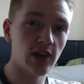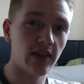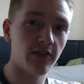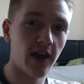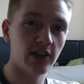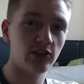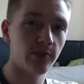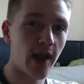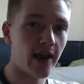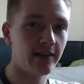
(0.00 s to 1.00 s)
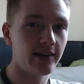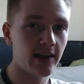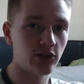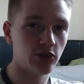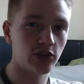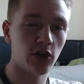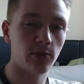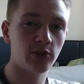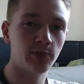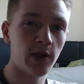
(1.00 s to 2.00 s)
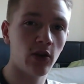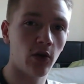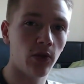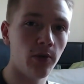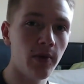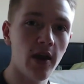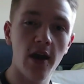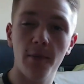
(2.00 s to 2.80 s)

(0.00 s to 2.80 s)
and they've had some added extra time spent on them.